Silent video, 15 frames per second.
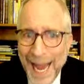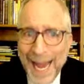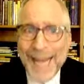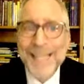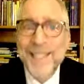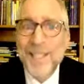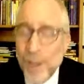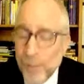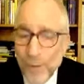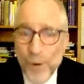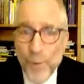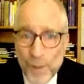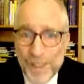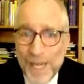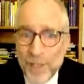a
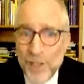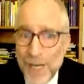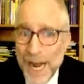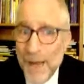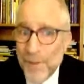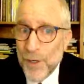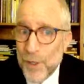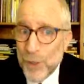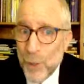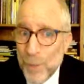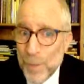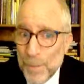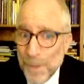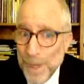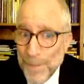different religion on the
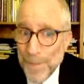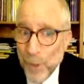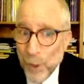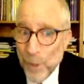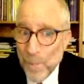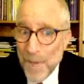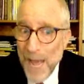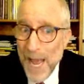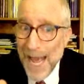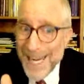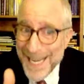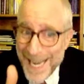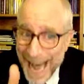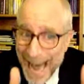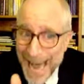Jewish people,
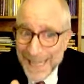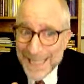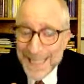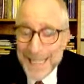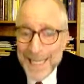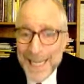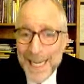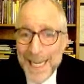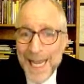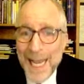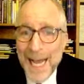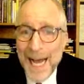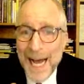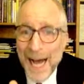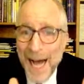not
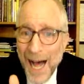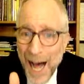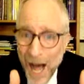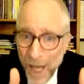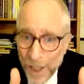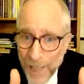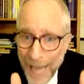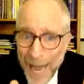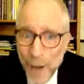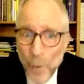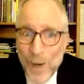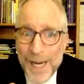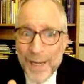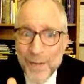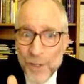
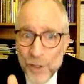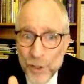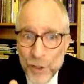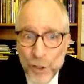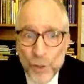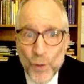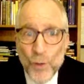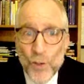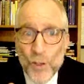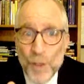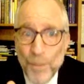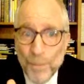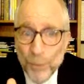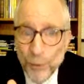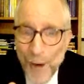allowing the Jews
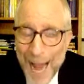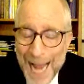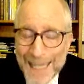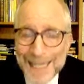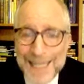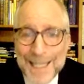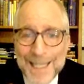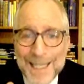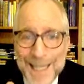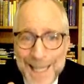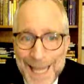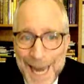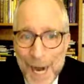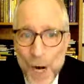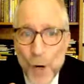to practice
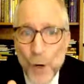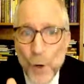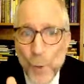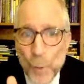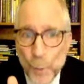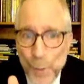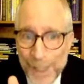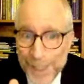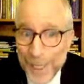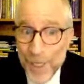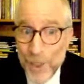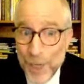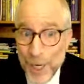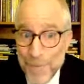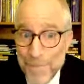their
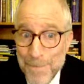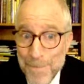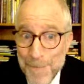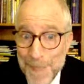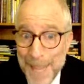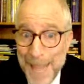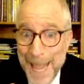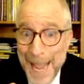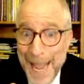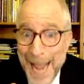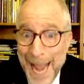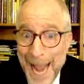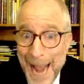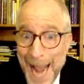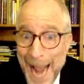religion
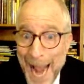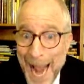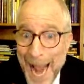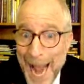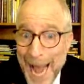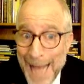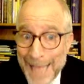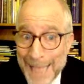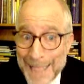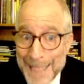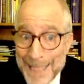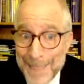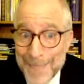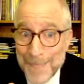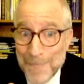
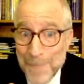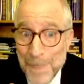as